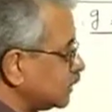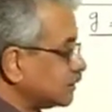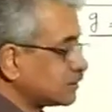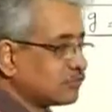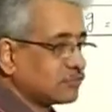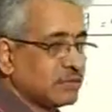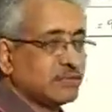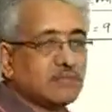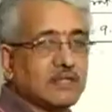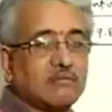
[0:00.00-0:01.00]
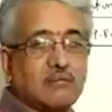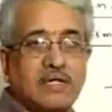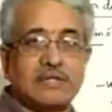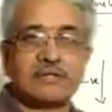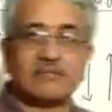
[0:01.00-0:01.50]
cases of freely falling
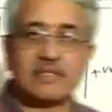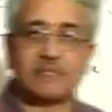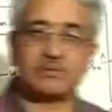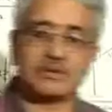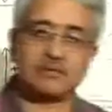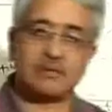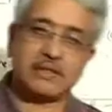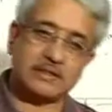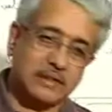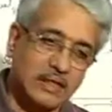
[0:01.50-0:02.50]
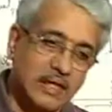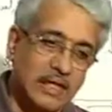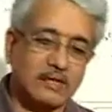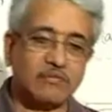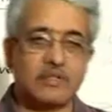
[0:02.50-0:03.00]
bodies and vertically projected bodies,
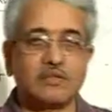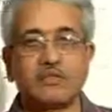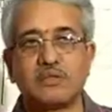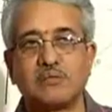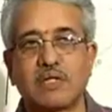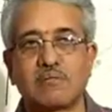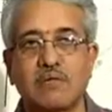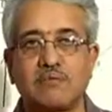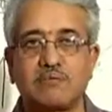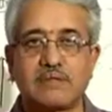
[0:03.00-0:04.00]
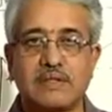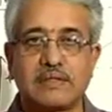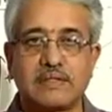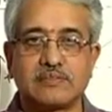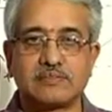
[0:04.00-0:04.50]
and we can do numerical problems on
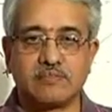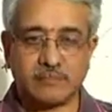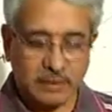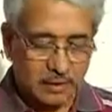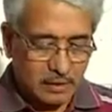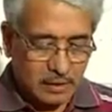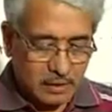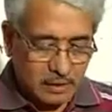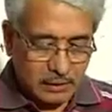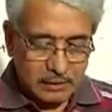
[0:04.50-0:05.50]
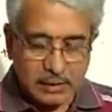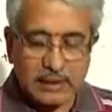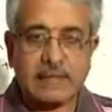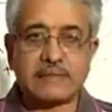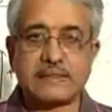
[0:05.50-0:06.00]
that.
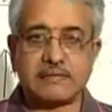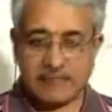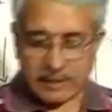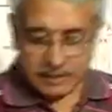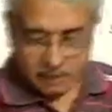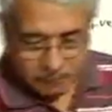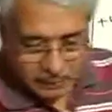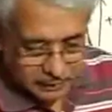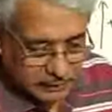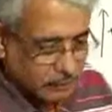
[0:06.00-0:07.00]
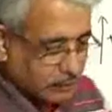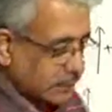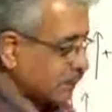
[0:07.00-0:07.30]
I just give an example here to do it.